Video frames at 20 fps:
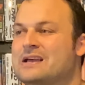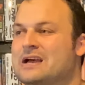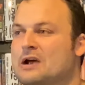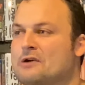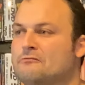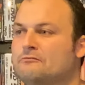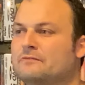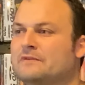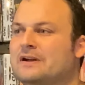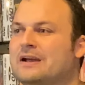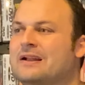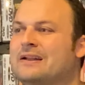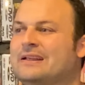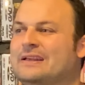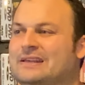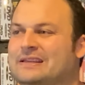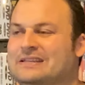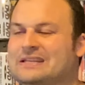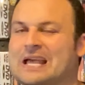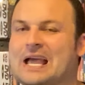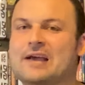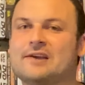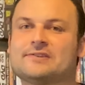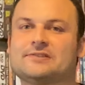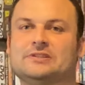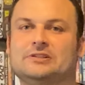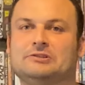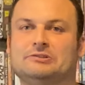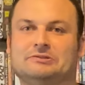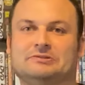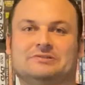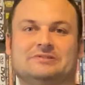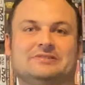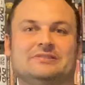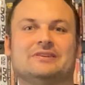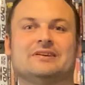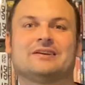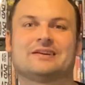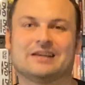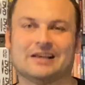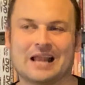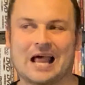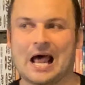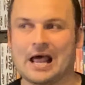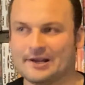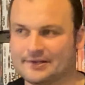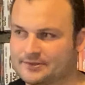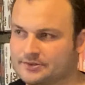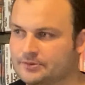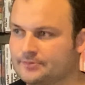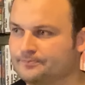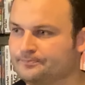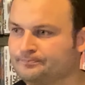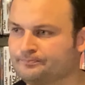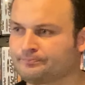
and really exudes class